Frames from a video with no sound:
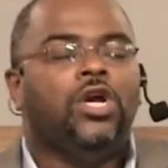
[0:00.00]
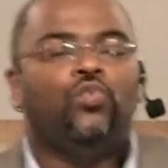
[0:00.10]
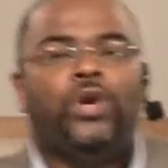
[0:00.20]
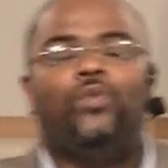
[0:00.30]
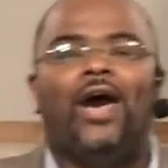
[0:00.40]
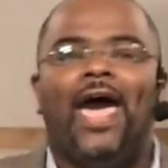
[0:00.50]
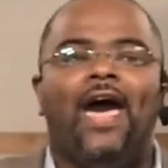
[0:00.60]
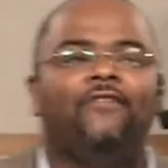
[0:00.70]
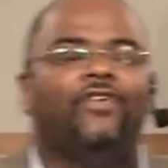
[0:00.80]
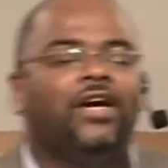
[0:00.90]
We will
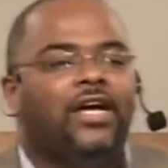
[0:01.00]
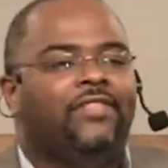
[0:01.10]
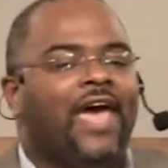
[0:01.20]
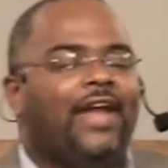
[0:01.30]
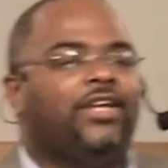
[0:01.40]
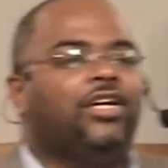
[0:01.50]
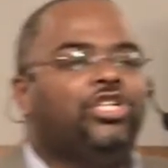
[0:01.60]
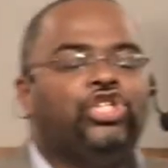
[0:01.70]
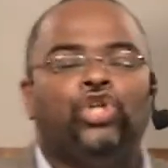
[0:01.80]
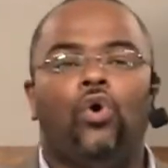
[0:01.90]
have that
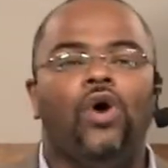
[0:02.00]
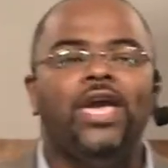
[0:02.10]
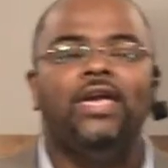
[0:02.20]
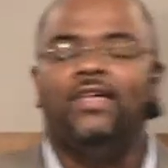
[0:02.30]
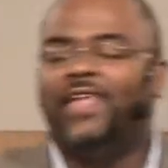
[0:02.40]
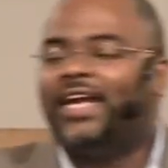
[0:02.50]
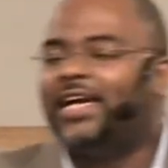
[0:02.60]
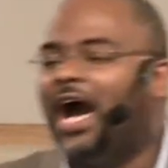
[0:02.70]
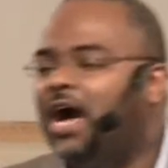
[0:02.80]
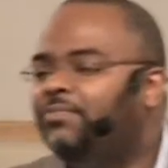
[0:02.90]
joy that
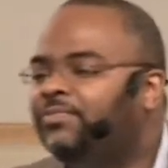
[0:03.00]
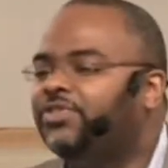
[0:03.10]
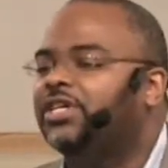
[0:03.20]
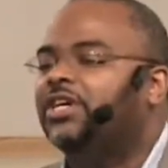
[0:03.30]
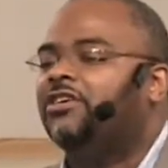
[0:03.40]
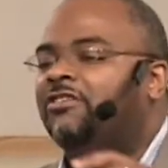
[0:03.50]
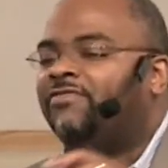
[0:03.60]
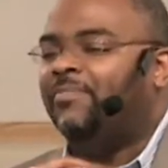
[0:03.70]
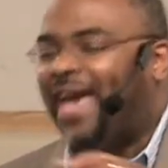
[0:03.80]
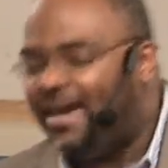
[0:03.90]
comes
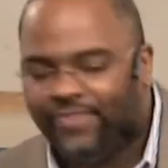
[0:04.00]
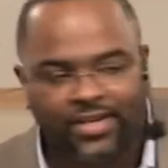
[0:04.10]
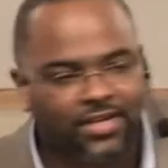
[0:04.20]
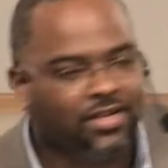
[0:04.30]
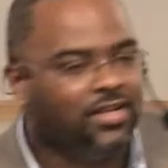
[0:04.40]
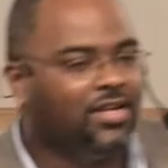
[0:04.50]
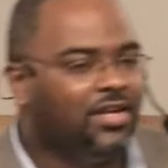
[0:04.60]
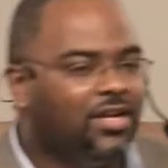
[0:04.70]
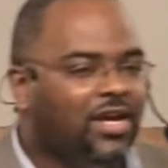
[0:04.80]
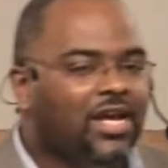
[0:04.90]
from heaven.
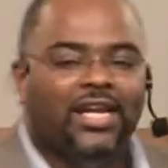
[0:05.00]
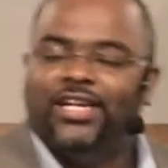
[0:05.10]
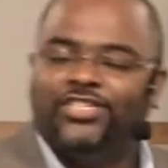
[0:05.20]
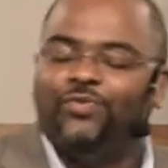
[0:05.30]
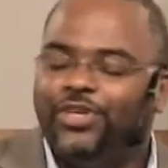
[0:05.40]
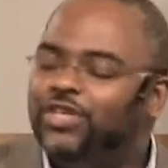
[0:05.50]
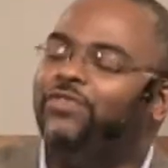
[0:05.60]
Listen, when you